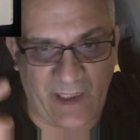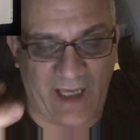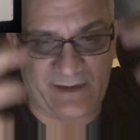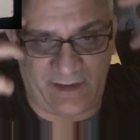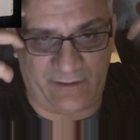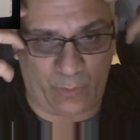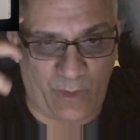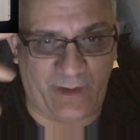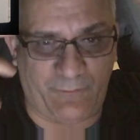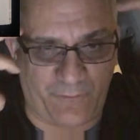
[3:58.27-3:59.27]
as a
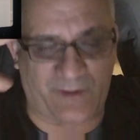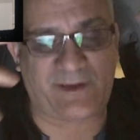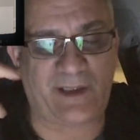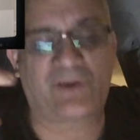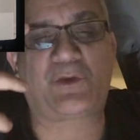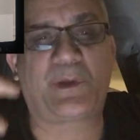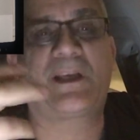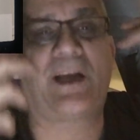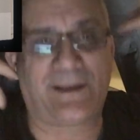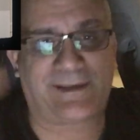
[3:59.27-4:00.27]
21st
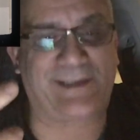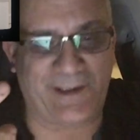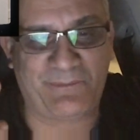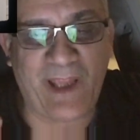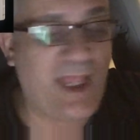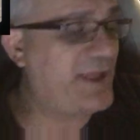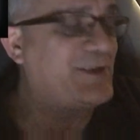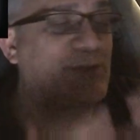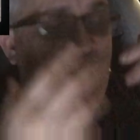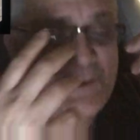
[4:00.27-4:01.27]
century concept,
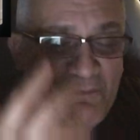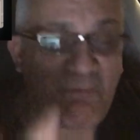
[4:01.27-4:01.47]
it's just